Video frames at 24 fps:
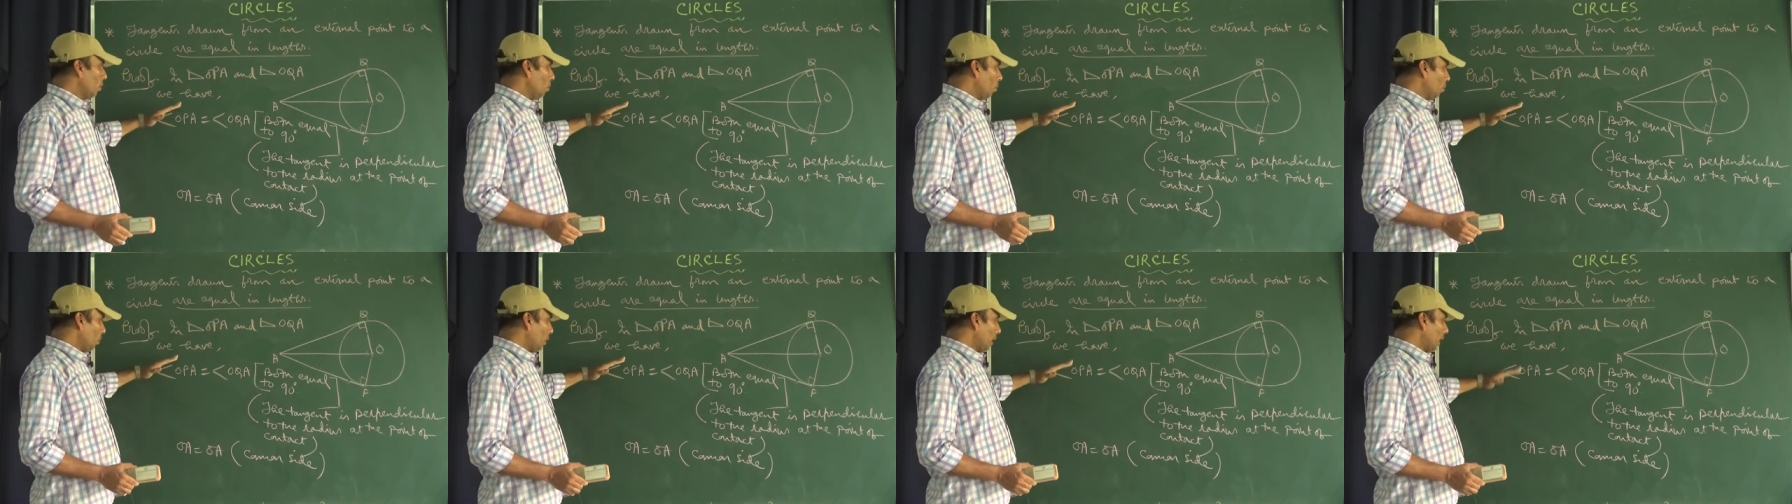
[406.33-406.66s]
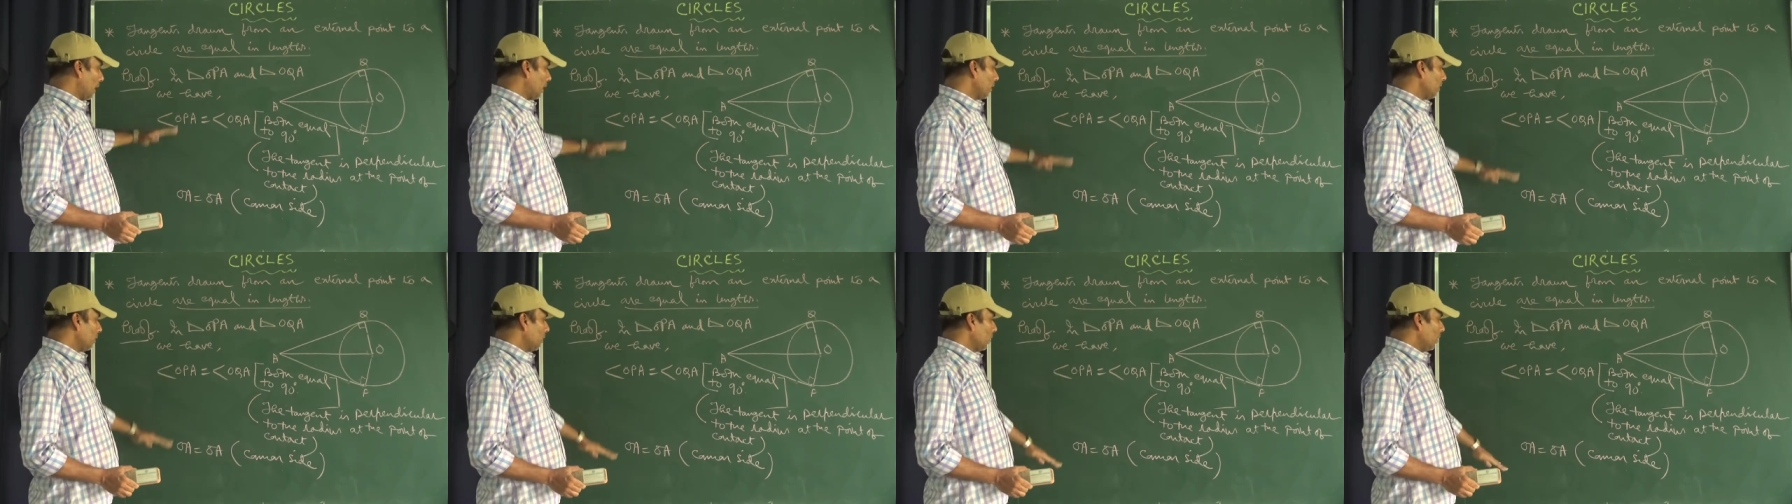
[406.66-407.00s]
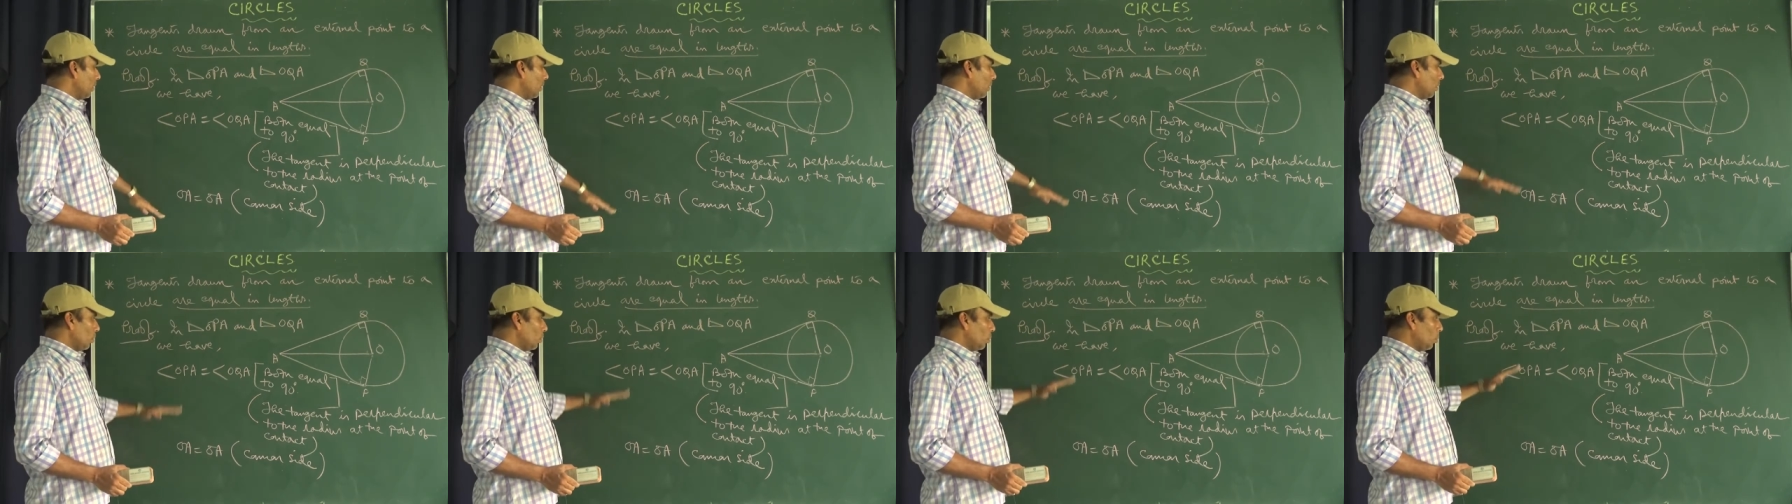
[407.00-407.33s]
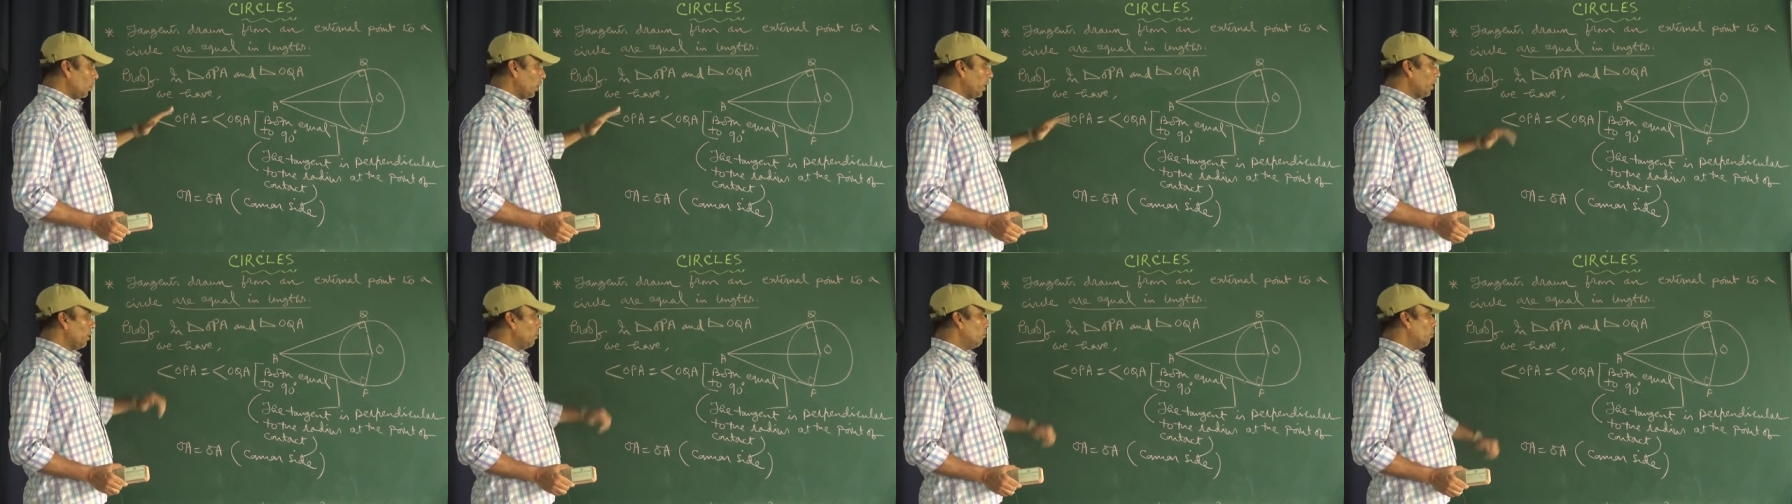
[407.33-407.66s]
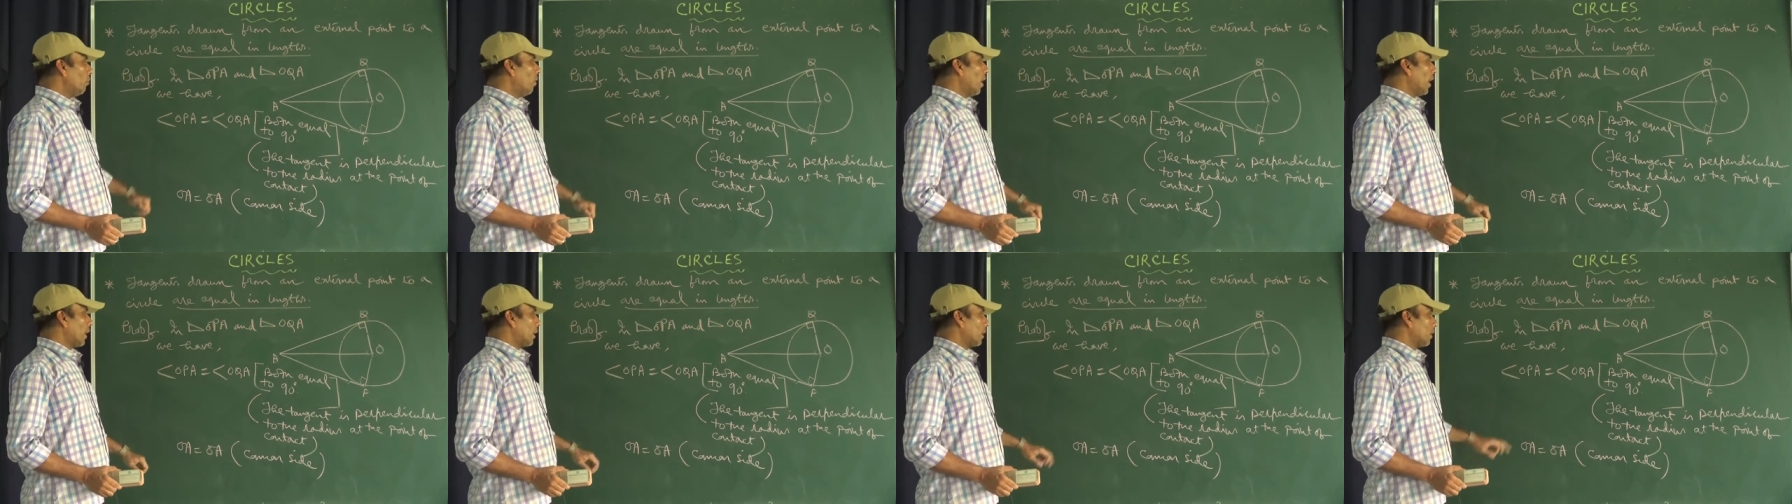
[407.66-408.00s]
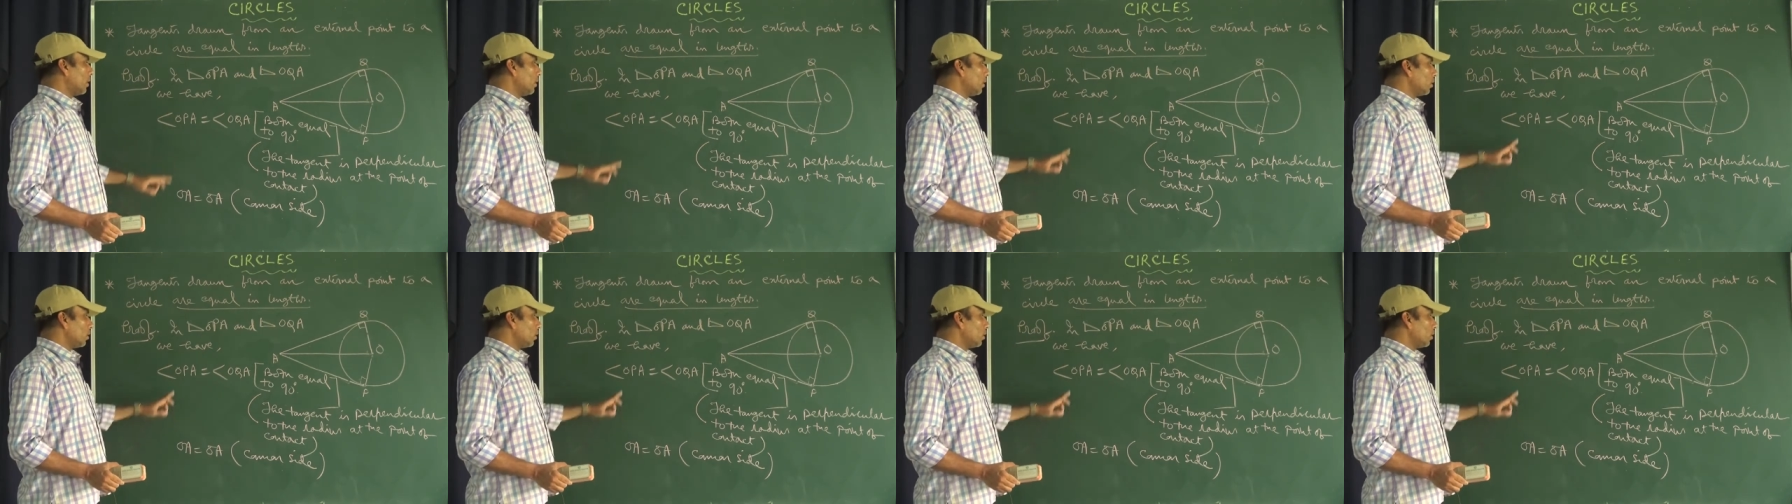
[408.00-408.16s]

we are doing work.